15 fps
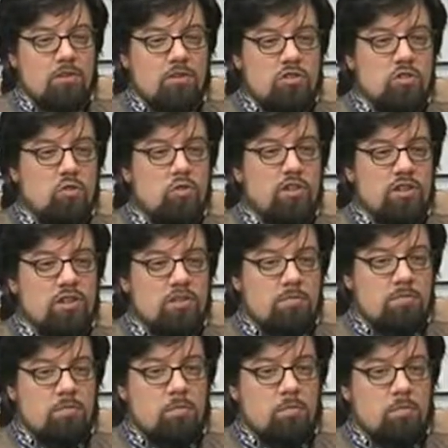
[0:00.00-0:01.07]

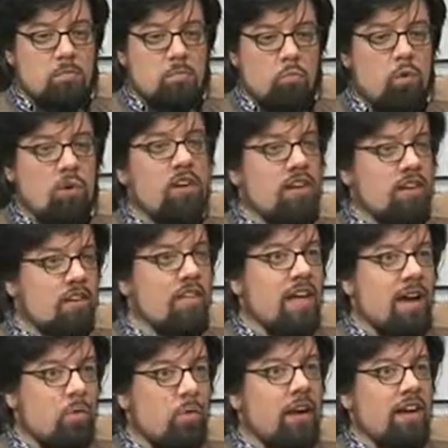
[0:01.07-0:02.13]
stories working in
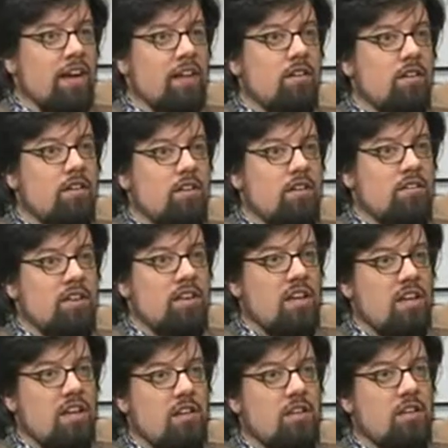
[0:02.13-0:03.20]
that way that the
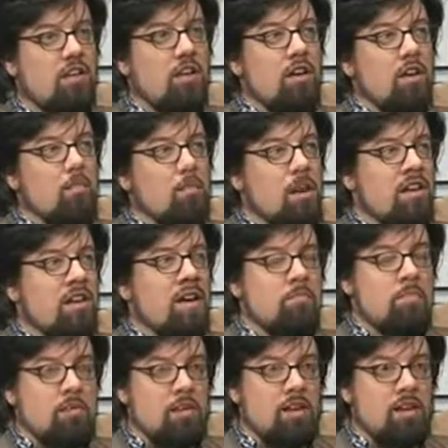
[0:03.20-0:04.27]
kid might not
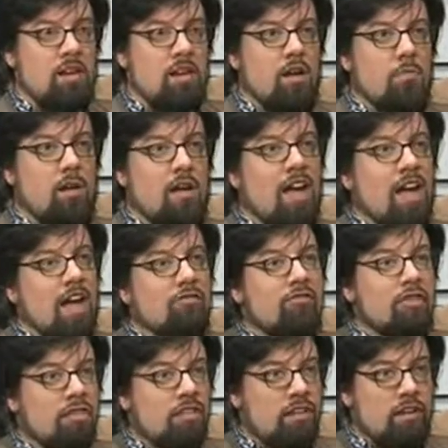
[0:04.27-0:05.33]
be picking up on
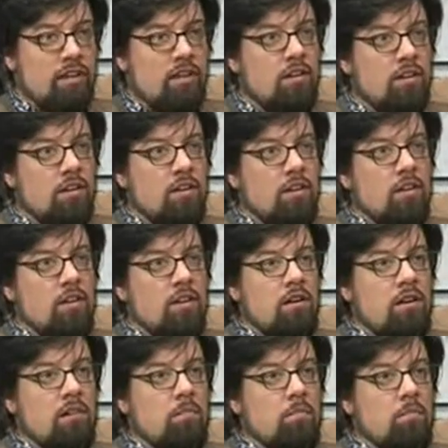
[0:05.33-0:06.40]
everything
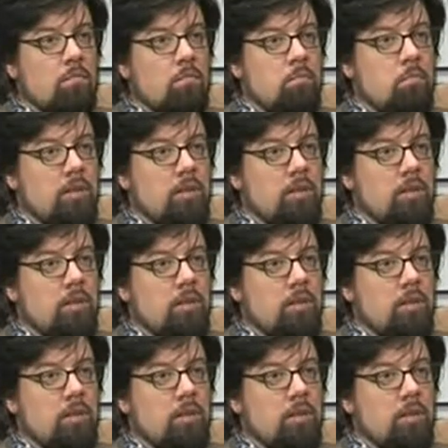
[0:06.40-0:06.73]
um,